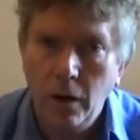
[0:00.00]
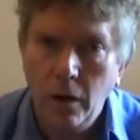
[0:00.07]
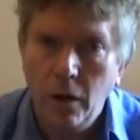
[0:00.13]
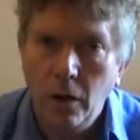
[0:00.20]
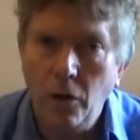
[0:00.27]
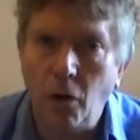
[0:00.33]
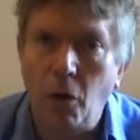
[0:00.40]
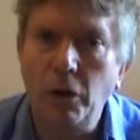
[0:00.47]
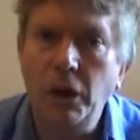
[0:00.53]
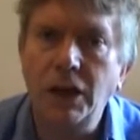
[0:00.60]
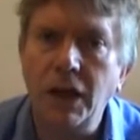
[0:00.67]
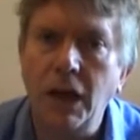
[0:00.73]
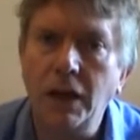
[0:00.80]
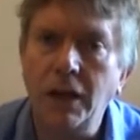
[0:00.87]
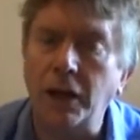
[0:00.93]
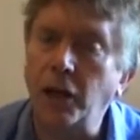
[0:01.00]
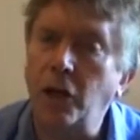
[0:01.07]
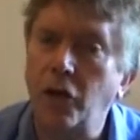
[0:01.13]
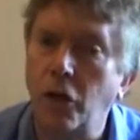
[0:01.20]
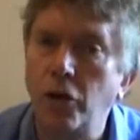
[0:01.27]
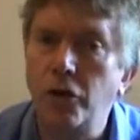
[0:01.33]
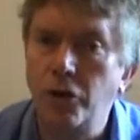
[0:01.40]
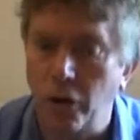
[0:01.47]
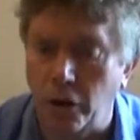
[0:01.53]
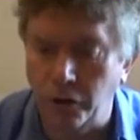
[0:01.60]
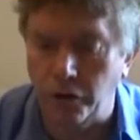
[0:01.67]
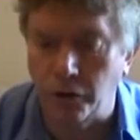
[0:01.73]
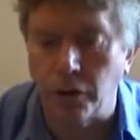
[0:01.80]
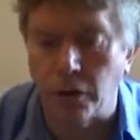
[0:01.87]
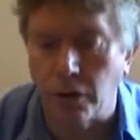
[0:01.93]
The only thing that he could
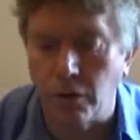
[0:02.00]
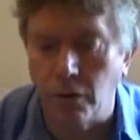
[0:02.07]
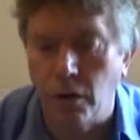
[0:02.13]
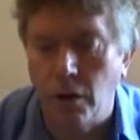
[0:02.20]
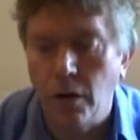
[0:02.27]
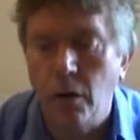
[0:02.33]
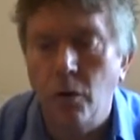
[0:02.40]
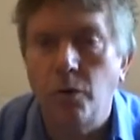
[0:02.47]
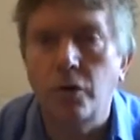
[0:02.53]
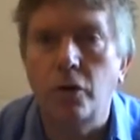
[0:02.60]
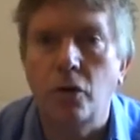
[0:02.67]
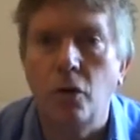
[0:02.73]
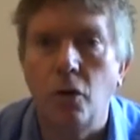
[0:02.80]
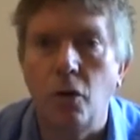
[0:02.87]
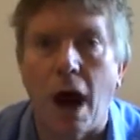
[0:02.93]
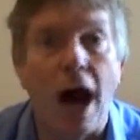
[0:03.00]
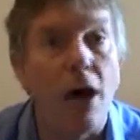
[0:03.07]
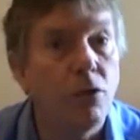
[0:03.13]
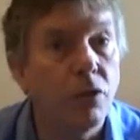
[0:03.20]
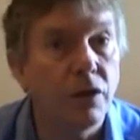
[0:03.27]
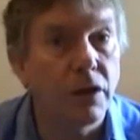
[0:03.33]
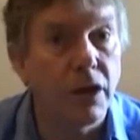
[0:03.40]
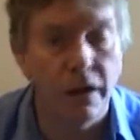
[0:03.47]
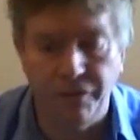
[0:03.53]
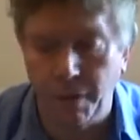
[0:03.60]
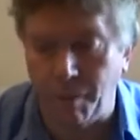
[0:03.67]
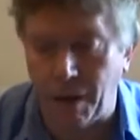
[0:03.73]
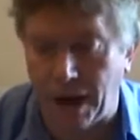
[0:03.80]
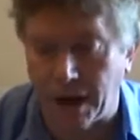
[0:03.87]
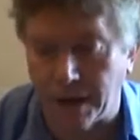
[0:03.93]
not do was to go out of the
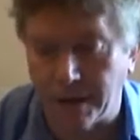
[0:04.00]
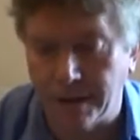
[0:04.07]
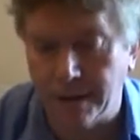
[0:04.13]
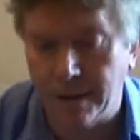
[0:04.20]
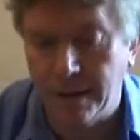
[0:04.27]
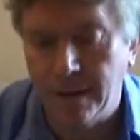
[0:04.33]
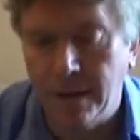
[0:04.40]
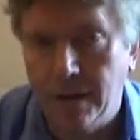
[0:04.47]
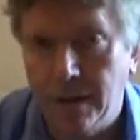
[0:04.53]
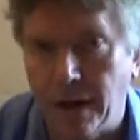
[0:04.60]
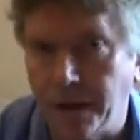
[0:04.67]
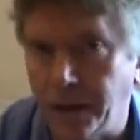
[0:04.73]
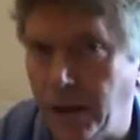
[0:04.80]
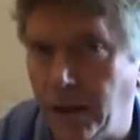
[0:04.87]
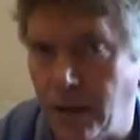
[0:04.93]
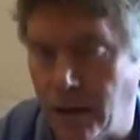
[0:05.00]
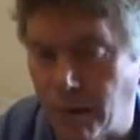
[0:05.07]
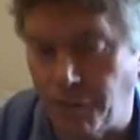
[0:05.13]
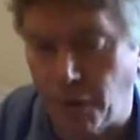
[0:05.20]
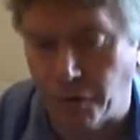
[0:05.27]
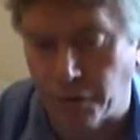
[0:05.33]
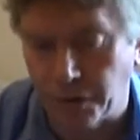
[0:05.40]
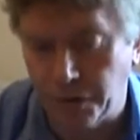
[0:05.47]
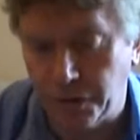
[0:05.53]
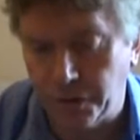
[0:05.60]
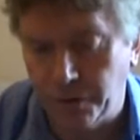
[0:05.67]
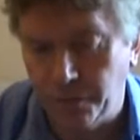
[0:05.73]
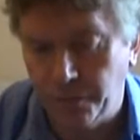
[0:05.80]
palace and into the forest.